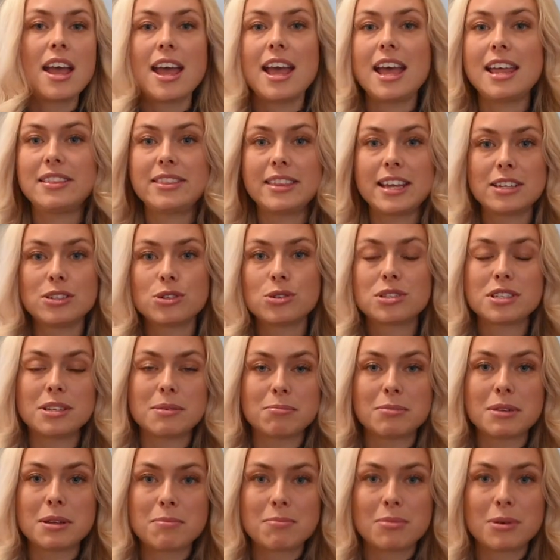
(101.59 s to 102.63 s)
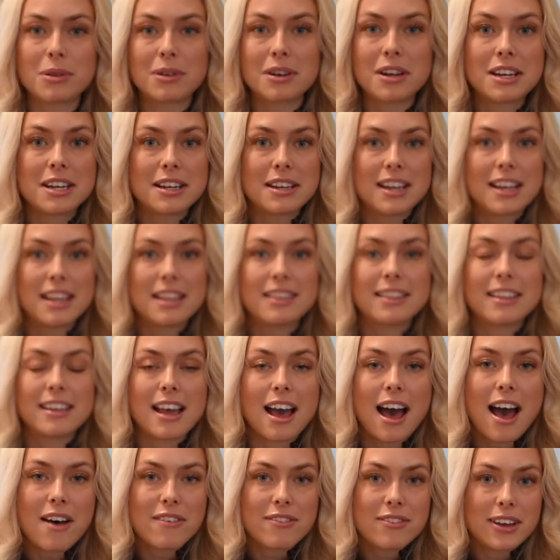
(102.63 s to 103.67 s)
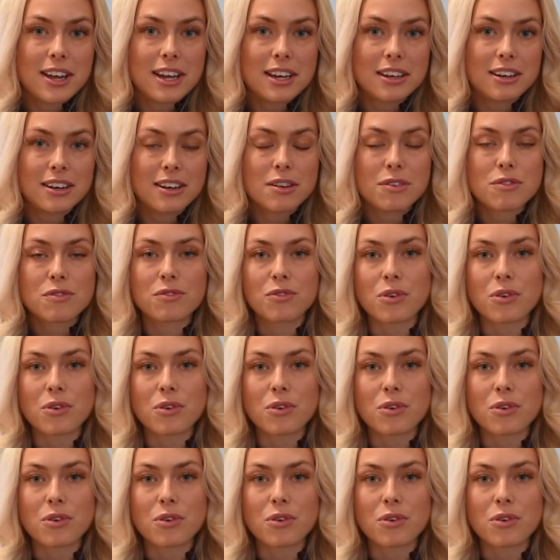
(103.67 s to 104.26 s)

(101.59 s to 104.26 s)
and then you simply put it in the oven